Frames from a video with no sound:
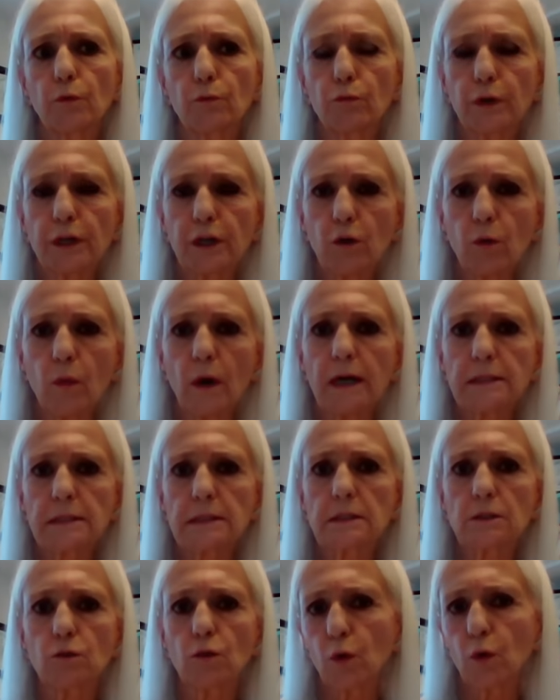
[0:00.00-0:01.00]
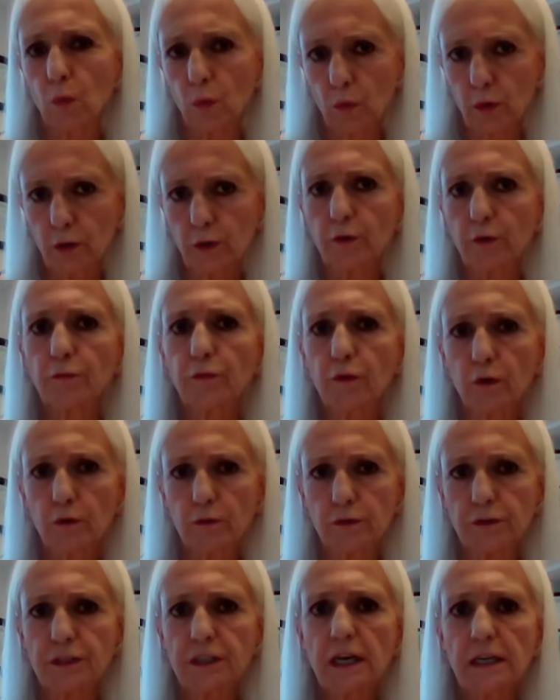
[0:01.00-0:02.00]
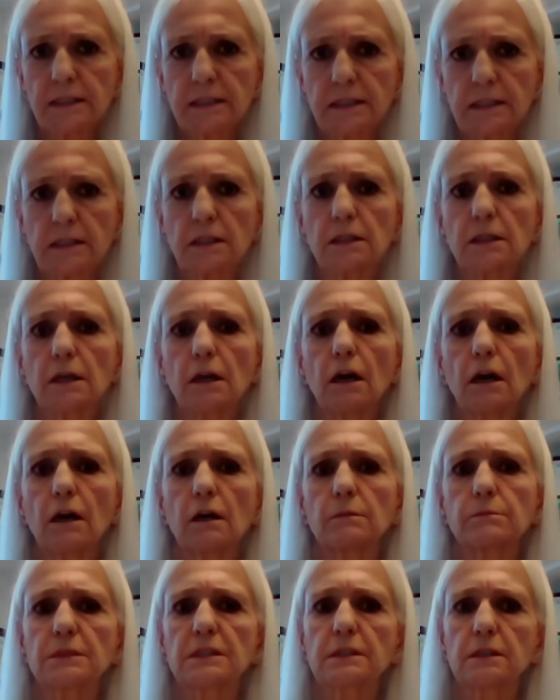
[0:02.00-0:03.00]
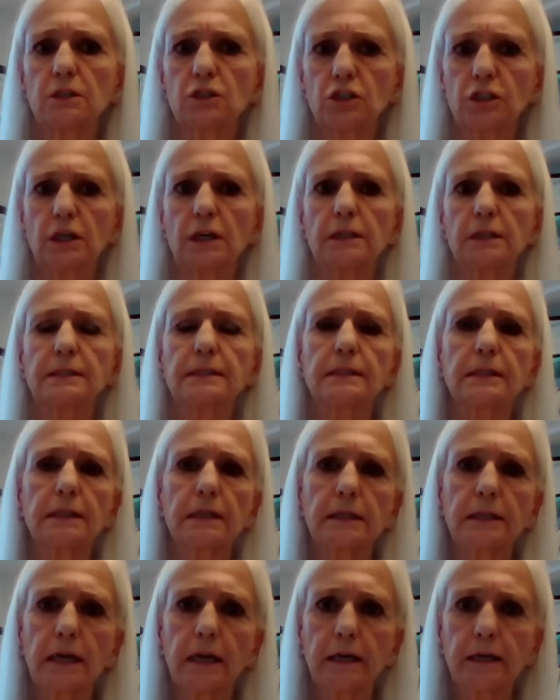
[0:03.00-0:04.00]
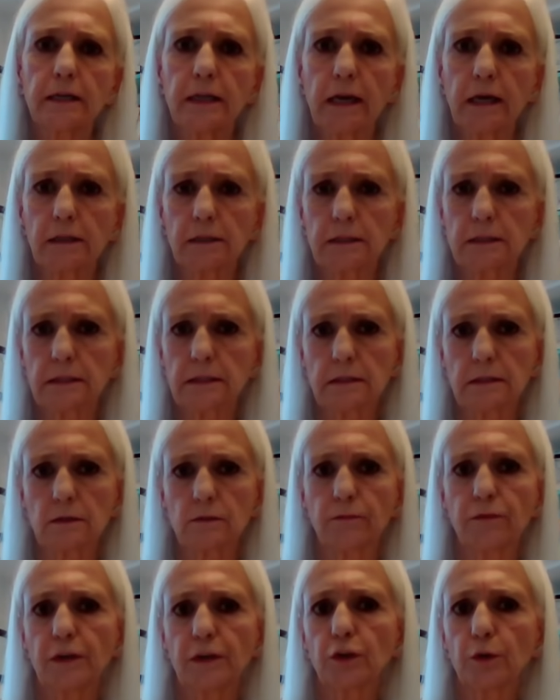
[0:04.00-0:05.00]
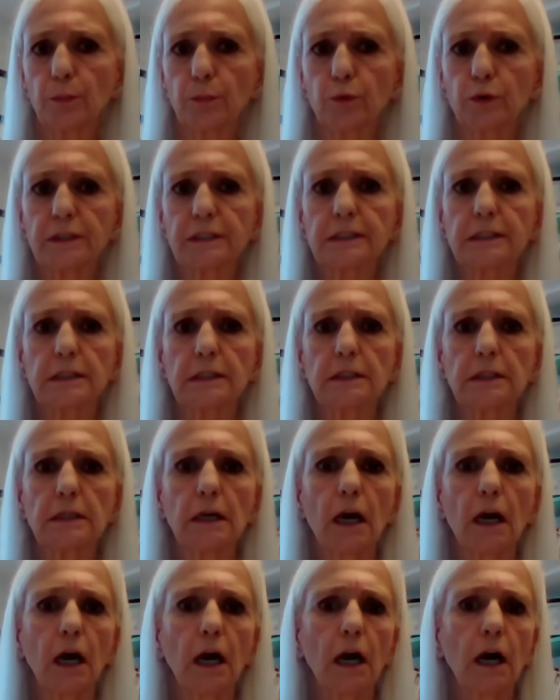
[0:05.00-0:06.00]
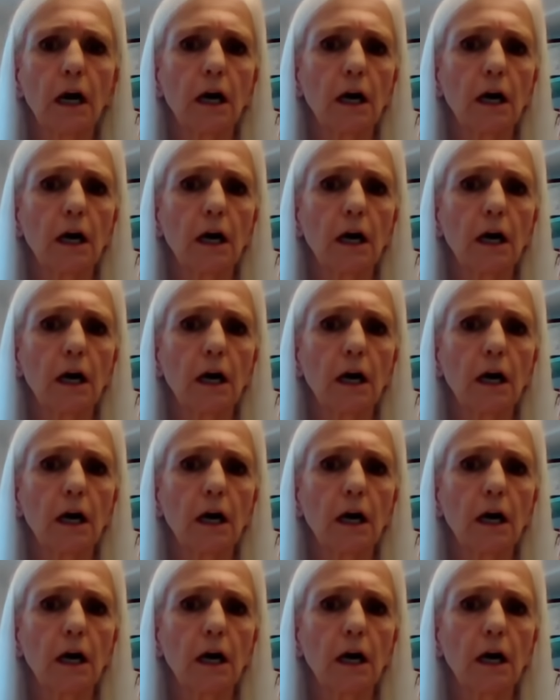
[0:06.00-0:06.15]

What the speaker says: request or order further testing, such as DNA analysis, fingerprinting.